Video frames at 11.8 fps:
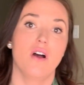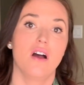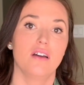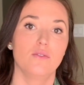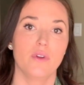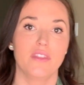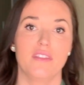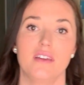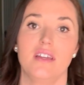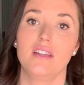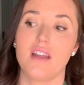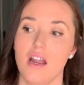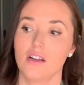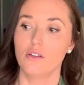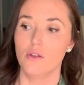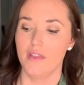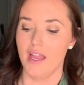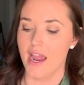on with the
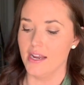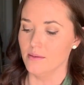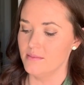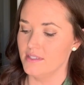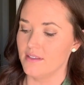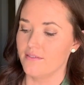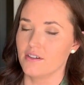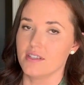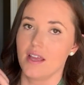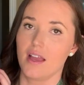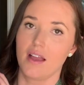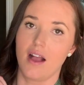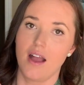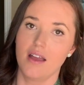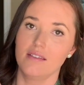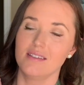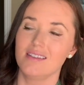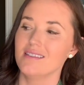non-clothing items. The first thing I got,
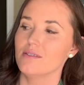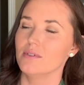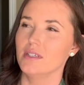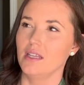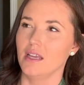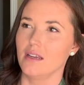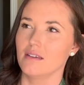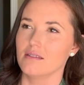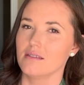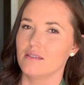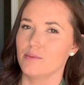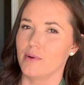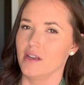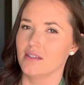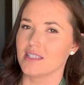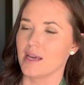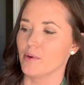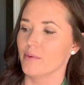this isn't really like spring and
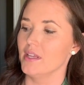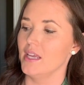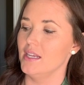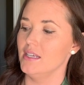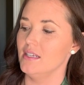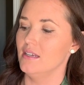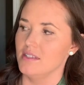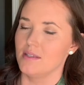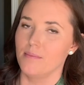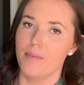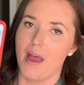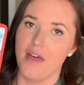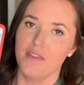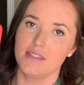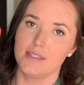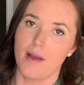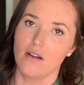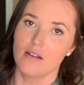summer related. It's a bath
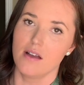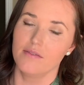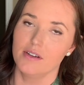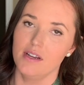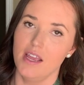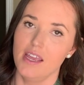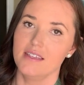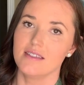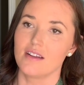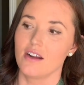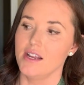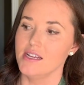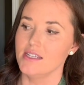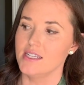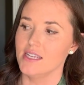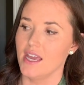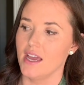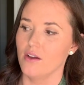spout cover. He's starting
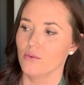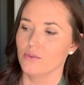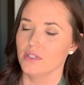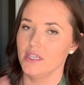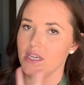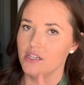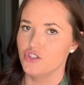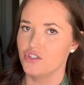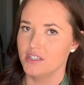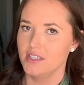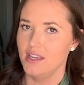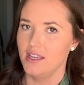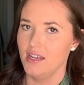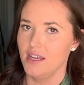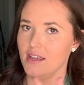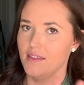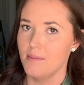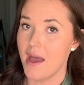to get really interested
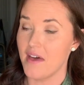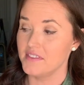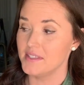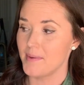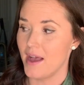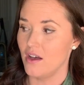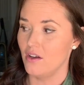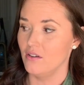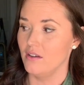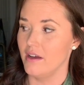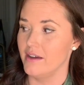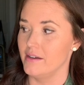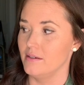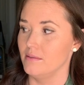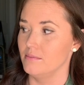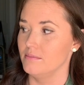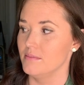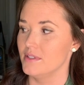in the bath spout,
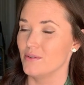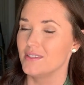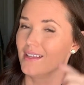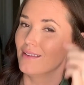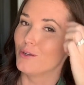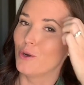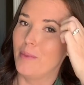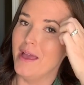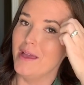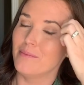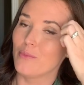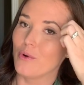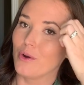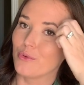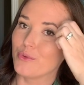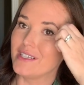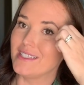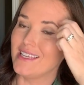so it's a little bit more
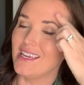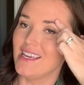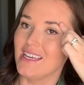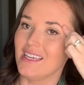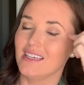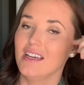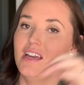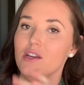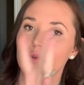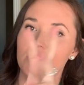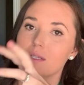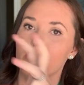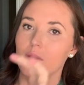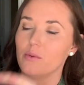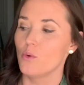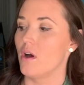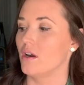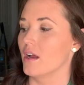risky. He wants to play with
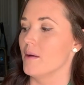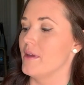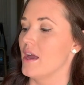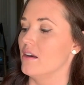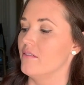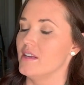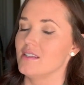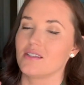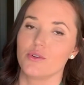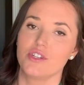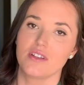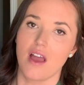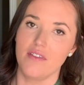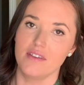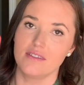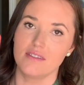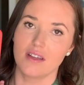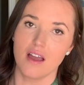the water coming out of it, so I just got this to